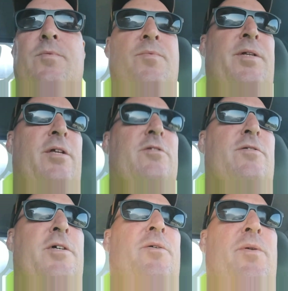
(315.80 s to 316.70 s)
videos
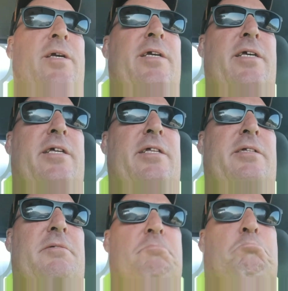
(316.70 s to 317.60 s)
of towing,
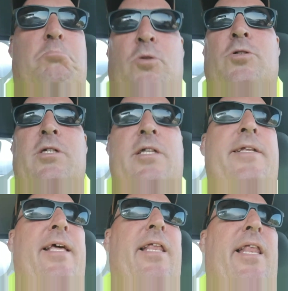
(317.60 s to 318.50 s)
and you'll see the
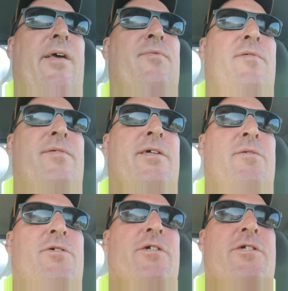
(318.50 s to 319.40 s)
daily life of a
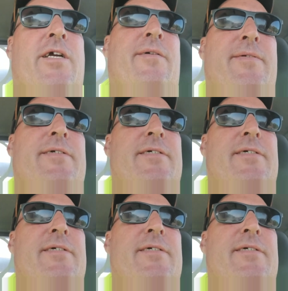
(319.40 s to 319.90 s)
tow truck driver.